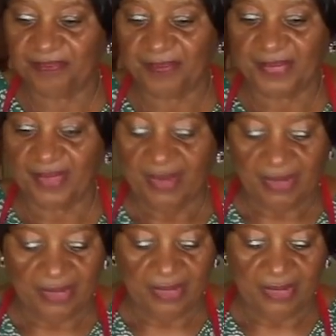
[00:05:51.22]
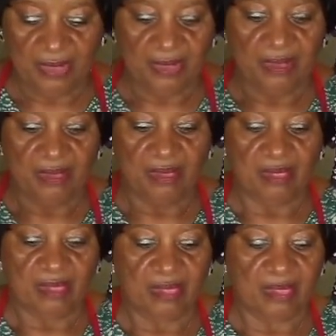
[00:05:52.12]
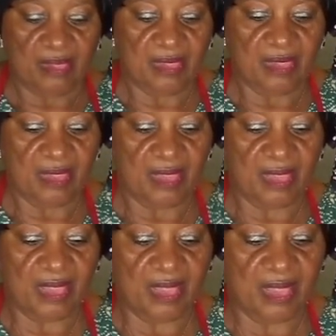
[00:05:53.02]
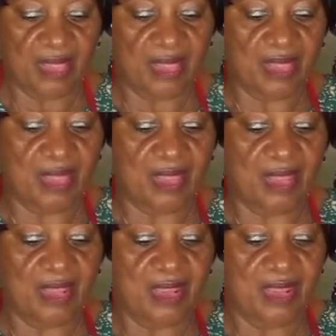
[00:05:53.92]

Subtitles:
Nobody speaks.